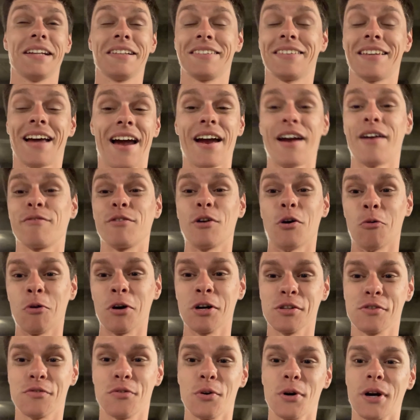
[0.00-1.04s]
I have no
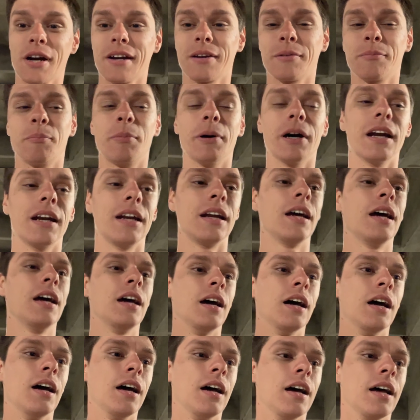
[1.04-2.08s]
words for it. But
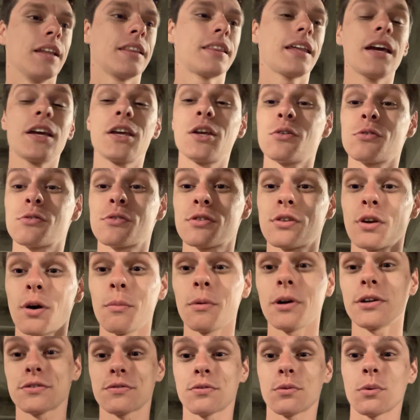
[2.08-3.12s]
thank you so
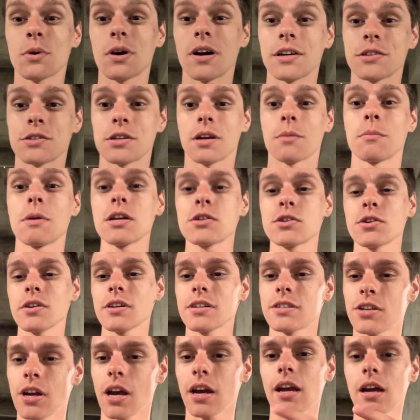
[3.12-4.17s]
much for watching. Make sure to
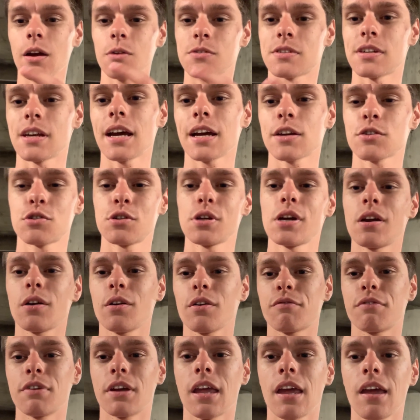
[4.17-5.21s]
check out Zach's channel
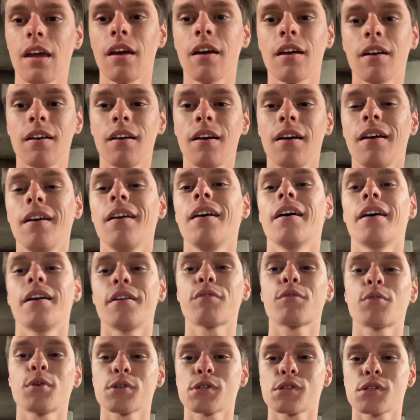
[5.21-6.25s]
if you can, and of
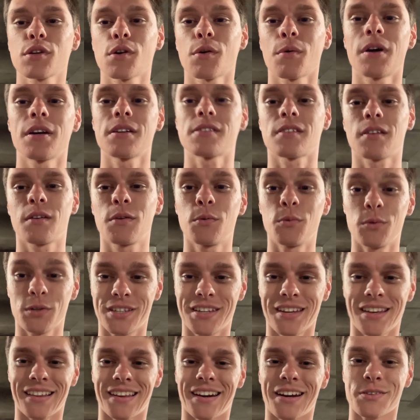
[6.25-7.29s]
course, as always, we'll
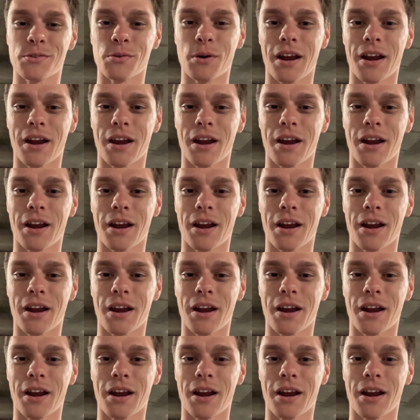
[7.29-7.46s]
see you on the next